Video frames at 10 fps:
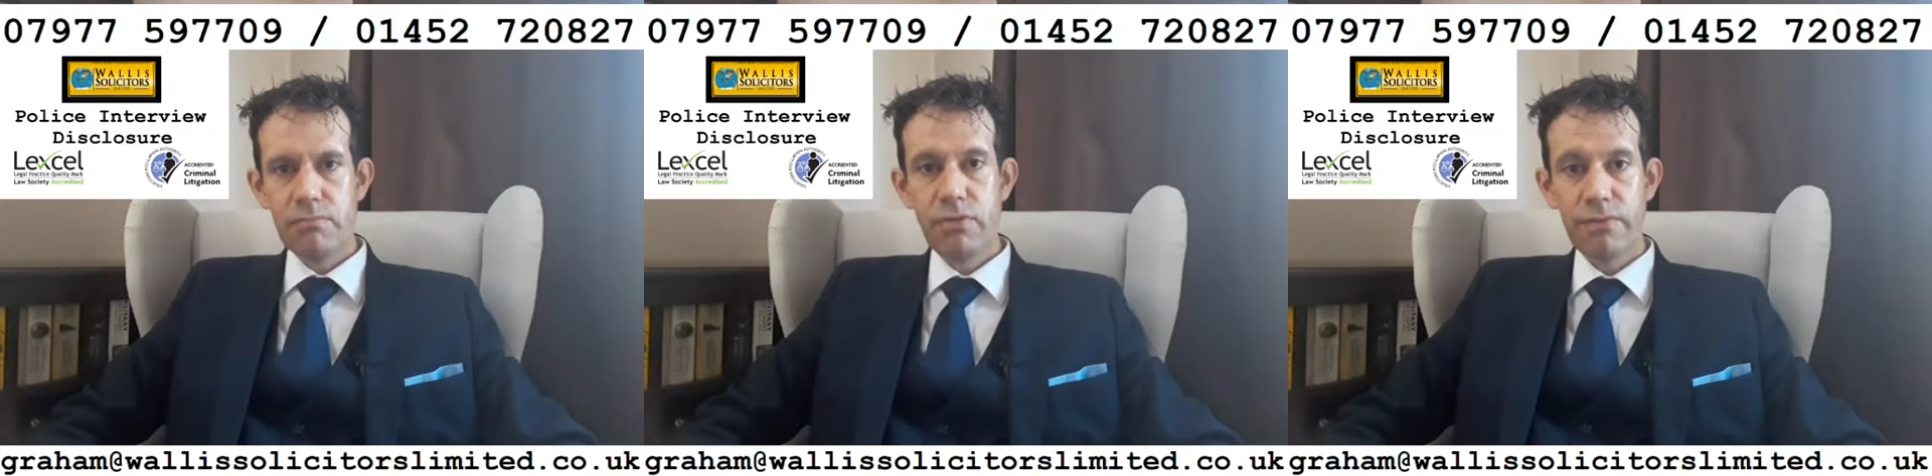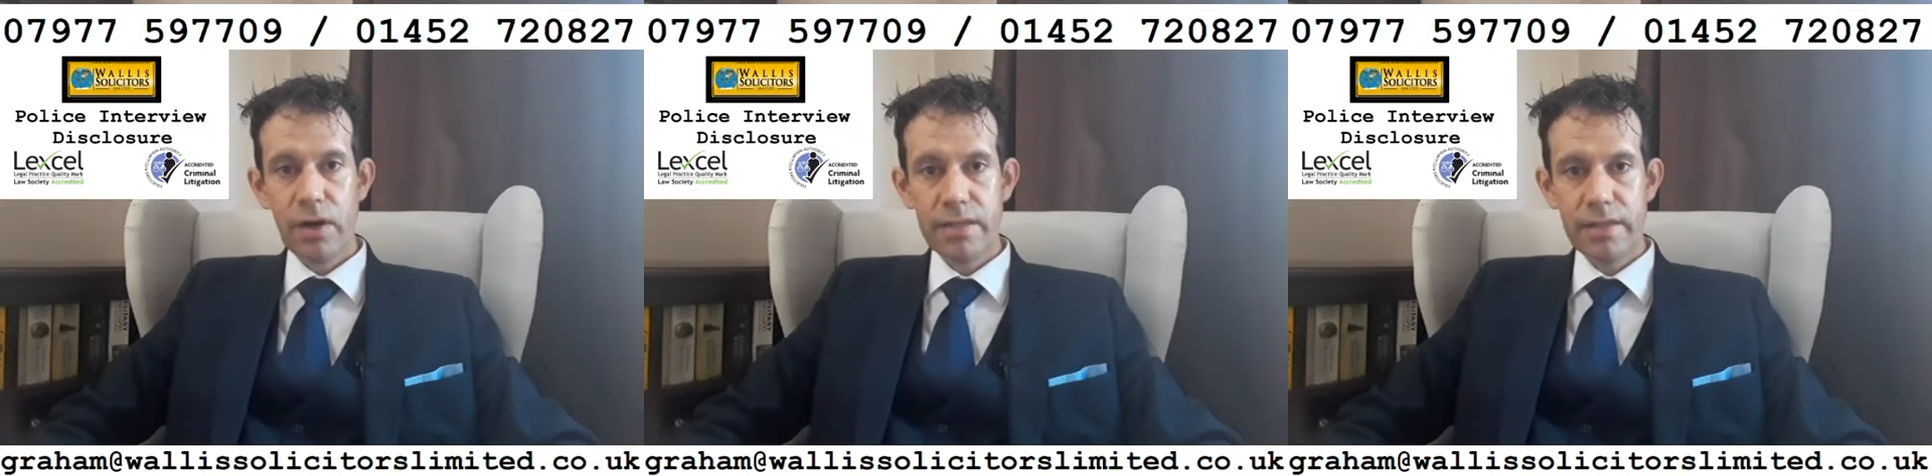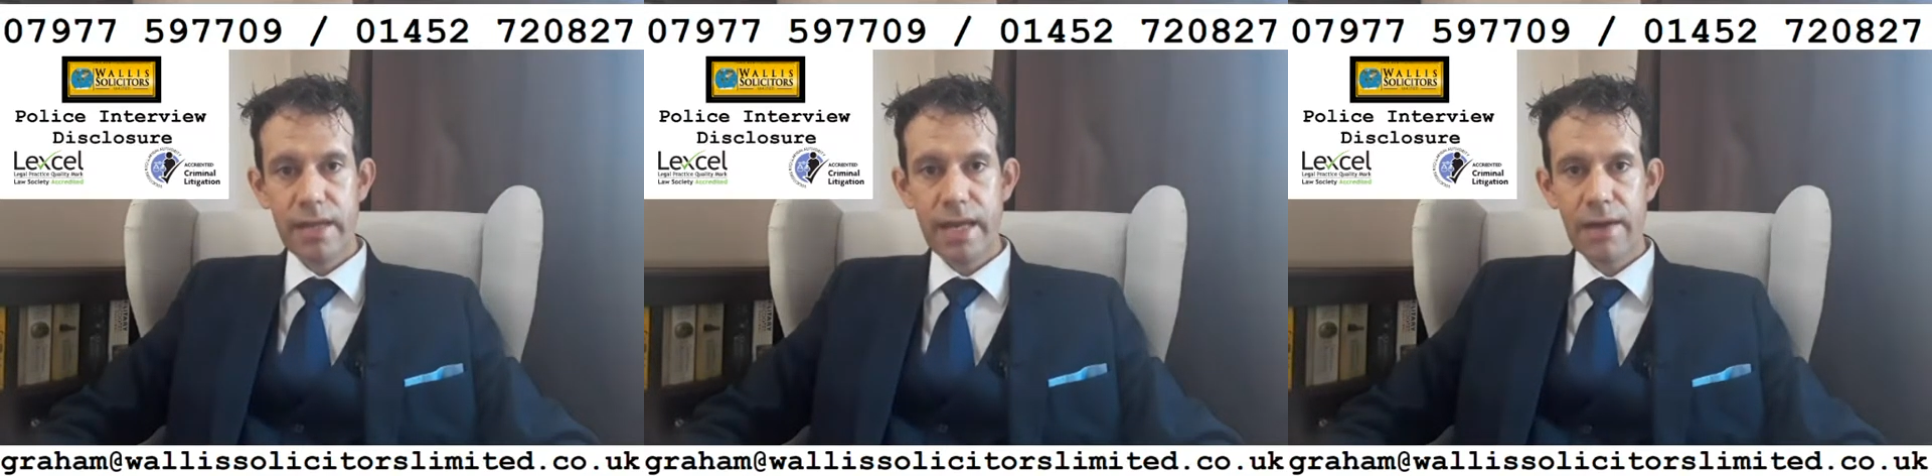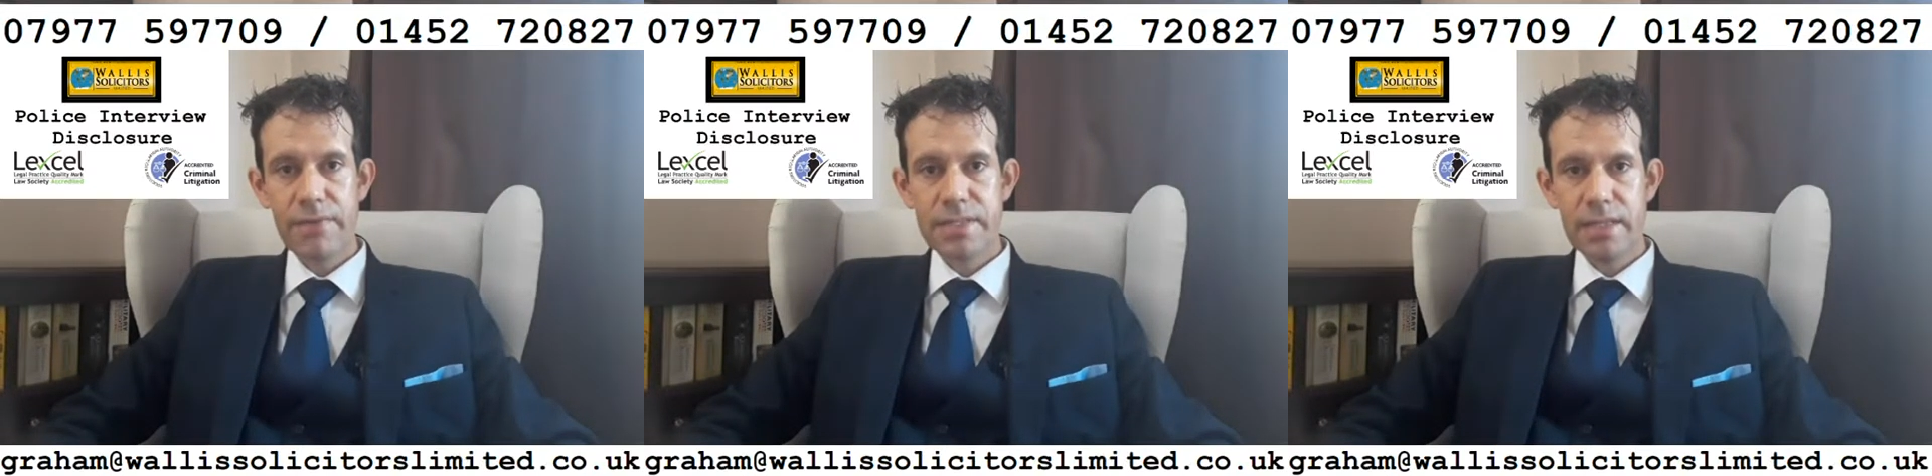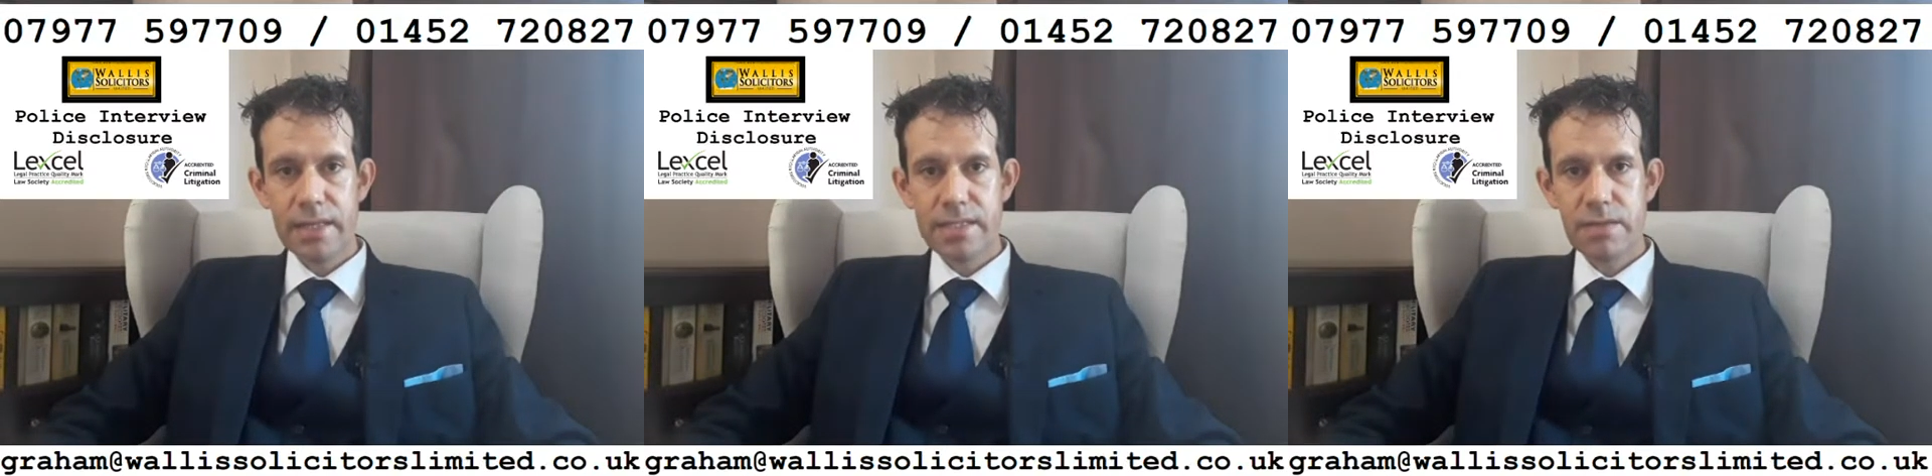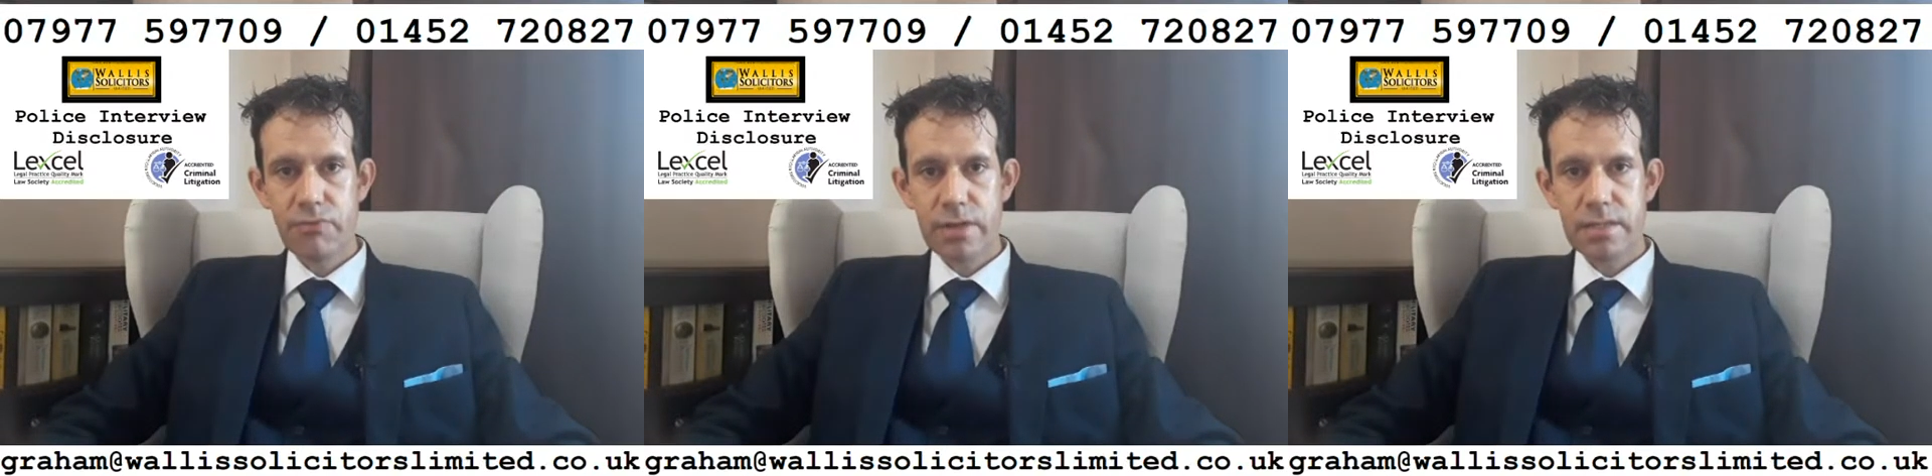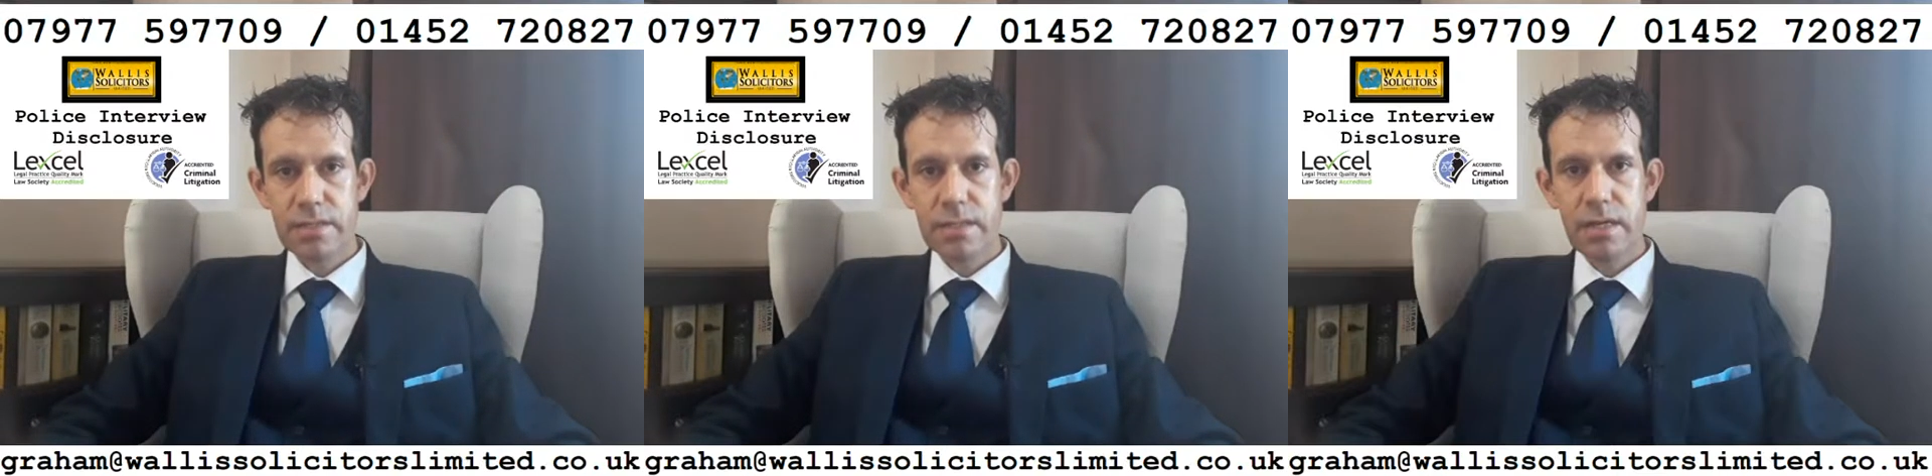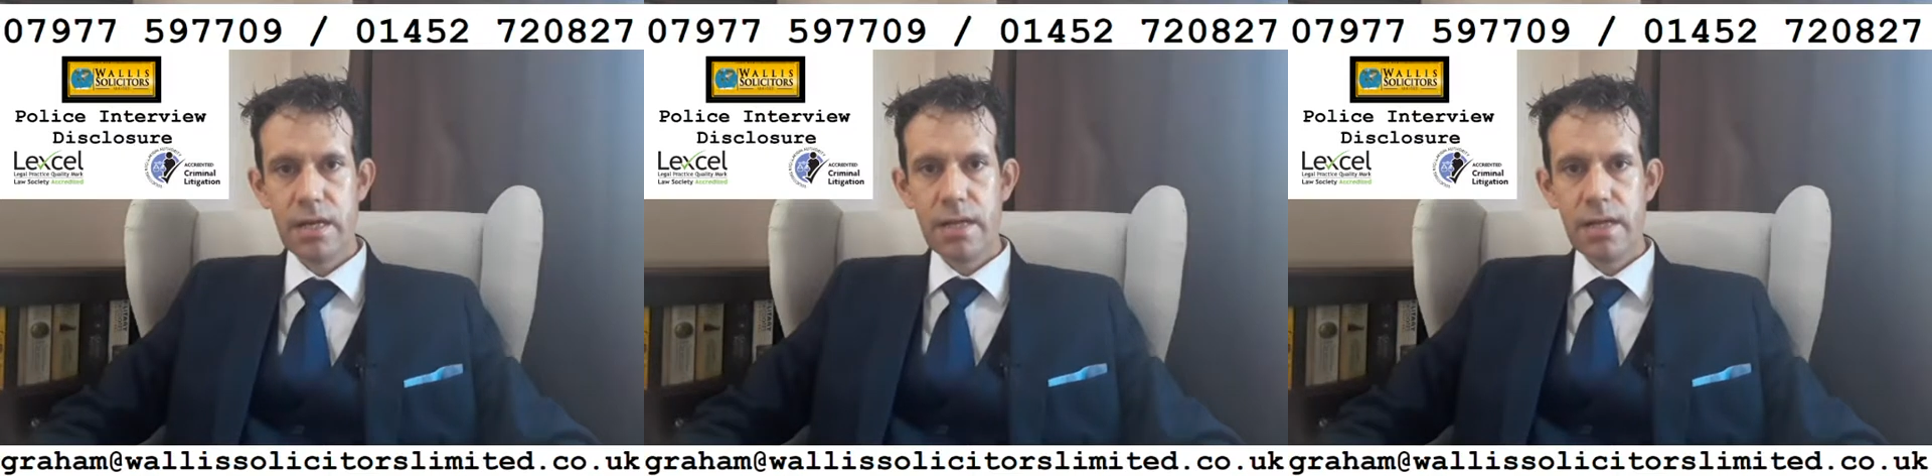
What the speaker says: provided they have a solicitor present,